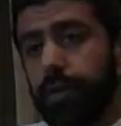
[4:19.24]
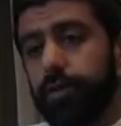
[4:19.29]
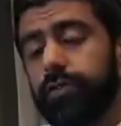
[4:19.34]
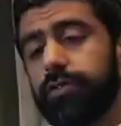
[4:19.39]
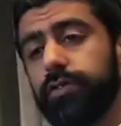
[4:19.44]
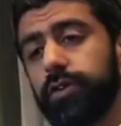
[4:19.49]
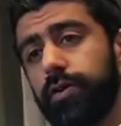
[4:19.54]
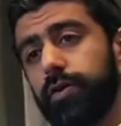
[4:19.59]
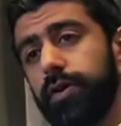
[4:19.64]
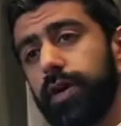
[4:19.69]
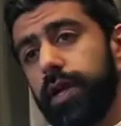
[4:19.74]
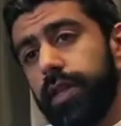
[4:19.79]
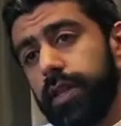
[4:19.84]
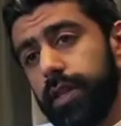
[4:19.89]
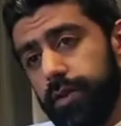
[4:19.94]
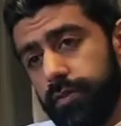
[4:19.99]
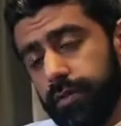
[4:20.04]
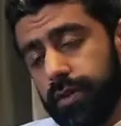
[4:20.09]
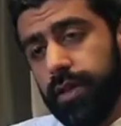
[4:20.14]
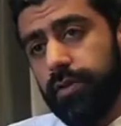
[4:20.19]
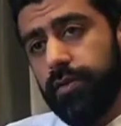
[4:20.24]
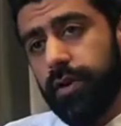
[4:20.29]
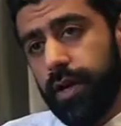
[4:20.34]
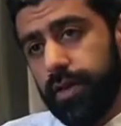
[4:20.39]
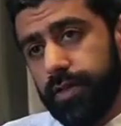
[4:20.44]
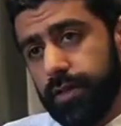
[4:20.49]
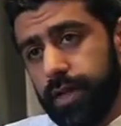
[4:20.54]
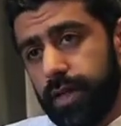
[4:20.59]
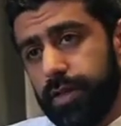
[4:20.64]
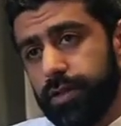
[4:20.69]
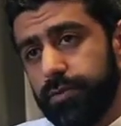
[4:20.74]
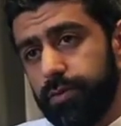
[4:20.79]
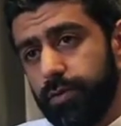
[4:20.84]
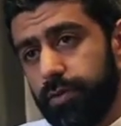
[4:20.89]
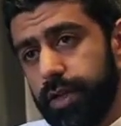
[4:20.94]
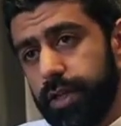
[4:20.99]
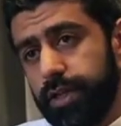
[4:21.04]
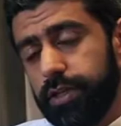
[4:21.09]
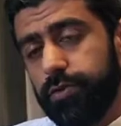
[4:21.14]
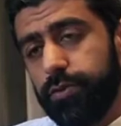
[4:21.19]
So there are tangible
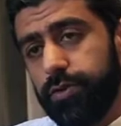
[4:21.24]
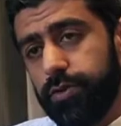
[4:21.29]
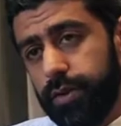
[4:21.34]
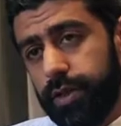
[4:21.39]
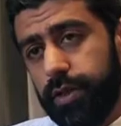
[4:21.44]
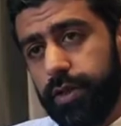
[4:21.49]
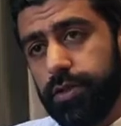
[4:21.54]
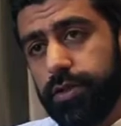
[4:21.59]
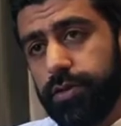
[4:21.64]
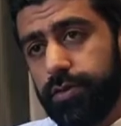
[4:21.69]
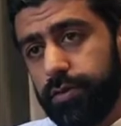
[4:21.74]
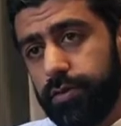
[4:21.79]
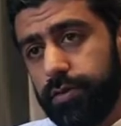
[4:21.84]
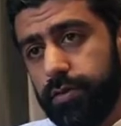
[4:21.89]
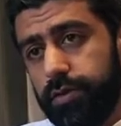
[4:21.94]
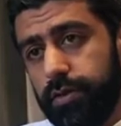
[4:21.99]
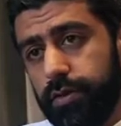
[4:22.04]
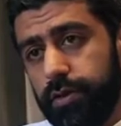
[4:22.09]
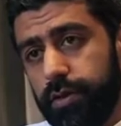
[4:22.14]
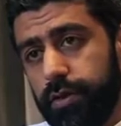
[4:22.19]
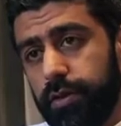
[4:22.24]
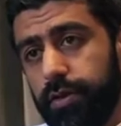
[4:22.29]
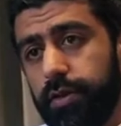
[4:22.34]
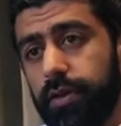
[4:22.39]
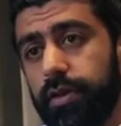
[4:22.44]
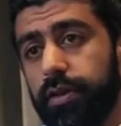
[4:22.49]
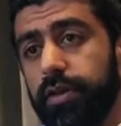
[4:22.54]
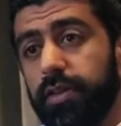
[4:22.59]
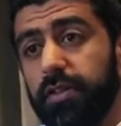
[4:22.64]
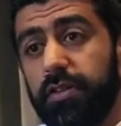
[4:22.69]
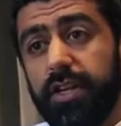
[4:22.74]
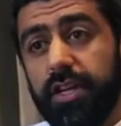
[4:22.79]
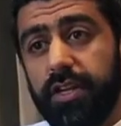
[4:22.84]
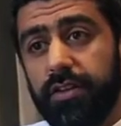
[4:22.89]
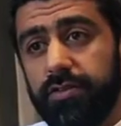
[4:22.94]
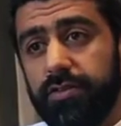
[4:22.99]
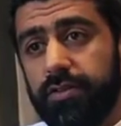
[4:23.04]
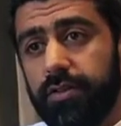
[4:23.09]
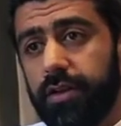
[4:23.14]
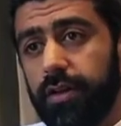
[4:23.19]
links between the two
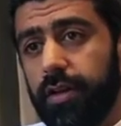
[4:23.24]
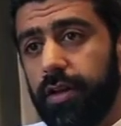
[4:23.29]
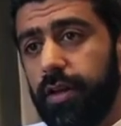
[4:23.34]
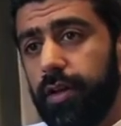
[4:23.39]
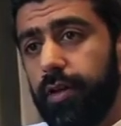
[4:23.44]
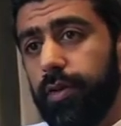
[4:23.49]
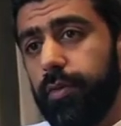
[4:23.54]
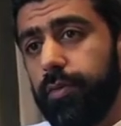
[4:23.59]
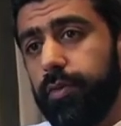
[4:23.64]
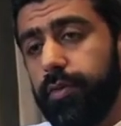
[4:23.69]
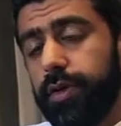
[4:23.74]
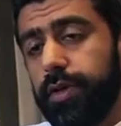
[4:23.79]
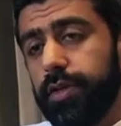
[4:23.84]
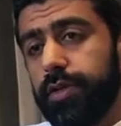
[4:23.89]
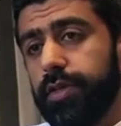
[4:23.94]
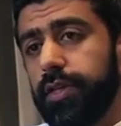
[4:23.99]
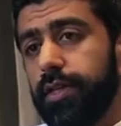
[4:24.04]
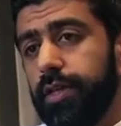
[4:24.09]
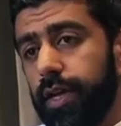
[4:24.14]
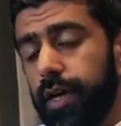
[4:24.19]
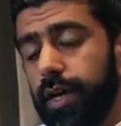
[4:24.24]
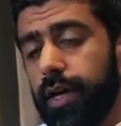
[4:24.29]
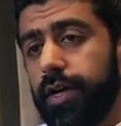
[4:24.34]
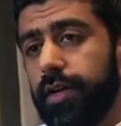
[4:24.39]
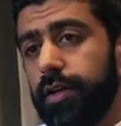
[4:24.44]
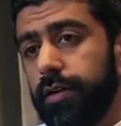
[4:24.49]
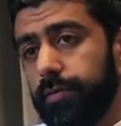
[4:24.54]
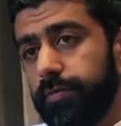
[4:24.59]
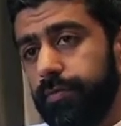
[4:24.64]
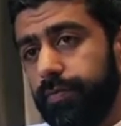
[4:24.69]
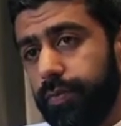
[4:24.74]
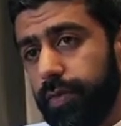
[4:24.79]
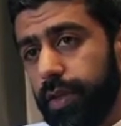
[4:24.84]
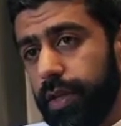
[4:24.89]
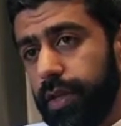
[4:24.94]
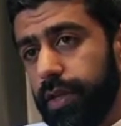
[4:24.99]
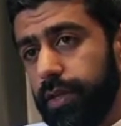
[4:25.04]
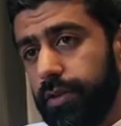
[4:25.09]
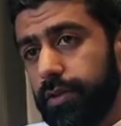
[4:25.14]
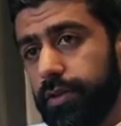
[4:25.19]
things, but
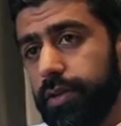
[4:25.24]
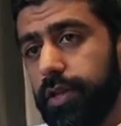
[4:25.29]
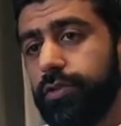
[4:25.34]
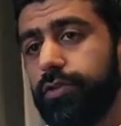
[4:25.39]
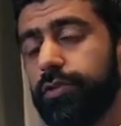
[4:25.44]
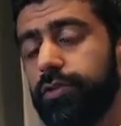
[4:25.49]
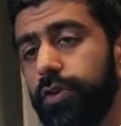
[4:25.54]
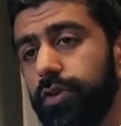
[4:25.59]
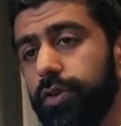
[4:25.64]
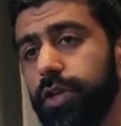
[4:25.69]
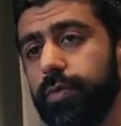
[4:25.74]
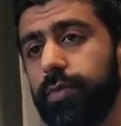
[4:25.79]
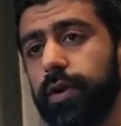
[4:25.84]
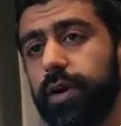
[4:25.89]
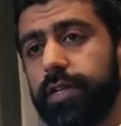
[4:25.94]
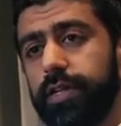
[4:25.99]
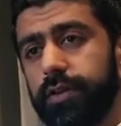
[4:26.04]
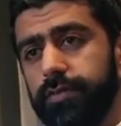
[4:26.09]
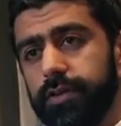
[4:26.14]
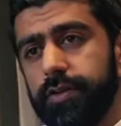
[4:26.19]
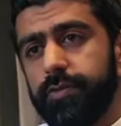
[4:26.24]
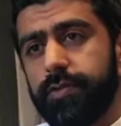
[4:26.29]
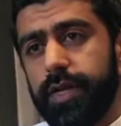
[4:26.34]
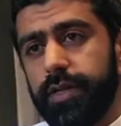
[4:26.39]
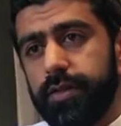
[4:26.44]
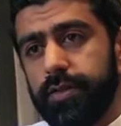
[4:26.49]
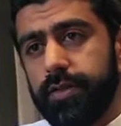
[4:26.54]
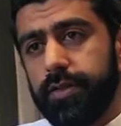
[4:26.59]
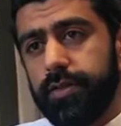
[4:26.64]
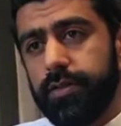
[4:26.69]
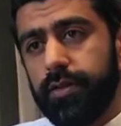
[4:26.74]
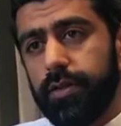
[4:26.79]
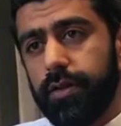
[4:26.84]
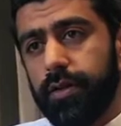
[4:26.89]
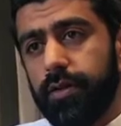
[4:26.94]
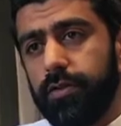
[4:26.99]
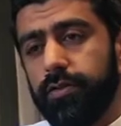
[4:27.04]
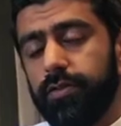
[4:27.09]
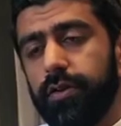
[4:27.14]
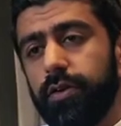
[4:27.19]
they do occupy different spaces.
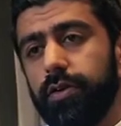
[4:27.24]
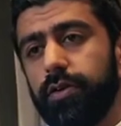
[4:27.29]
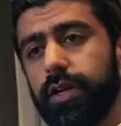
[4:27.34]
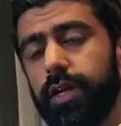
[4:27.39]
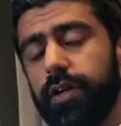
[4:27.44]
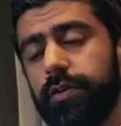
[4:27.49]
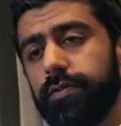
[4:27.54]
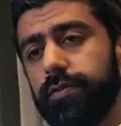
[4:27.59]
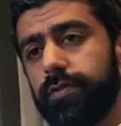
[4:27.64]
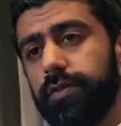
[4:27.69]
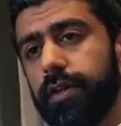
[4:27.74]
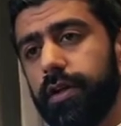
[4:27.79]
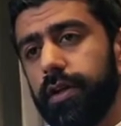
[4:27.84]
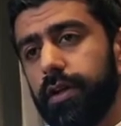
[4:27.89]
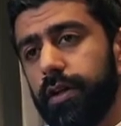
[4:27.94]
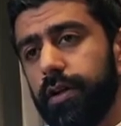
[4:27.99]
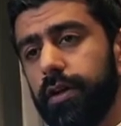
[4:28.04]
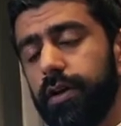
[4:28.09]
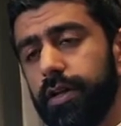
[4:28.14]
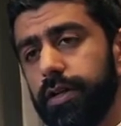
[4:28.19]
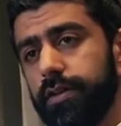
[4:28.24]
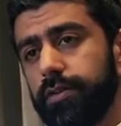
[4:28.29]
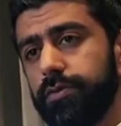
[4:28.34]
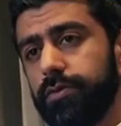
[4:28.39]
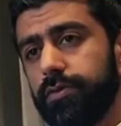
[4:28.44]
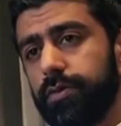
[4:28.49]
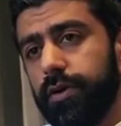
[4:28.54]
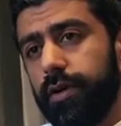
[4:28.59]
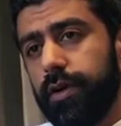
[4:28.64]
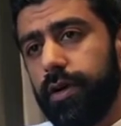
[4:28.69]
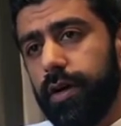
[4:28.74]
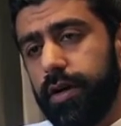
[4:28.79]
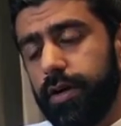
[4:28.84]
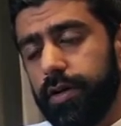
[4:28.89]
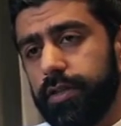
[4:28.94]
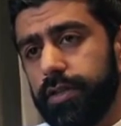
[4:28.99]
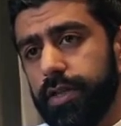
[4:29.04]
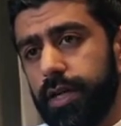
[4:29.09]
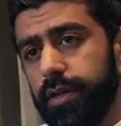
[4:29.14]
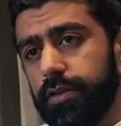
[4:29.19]
So if clients or
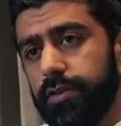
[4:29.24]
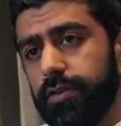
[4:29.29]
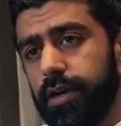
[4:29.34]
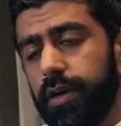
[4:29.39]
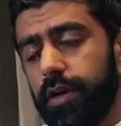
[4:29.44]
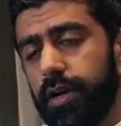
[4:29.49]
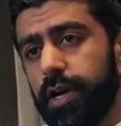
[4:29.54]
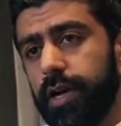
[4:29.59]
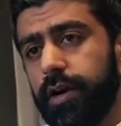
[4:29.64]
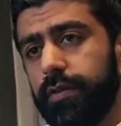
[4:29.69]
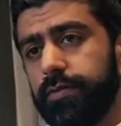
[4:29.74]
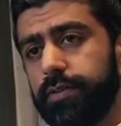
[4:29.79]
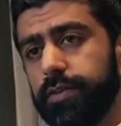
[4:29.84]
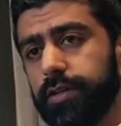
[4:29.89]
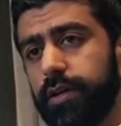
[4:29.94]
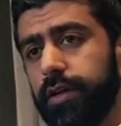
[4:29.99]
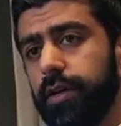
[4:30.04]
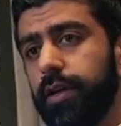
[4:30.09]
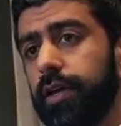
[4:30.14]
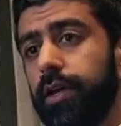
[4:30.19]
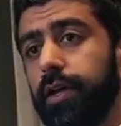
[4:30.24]
architects are after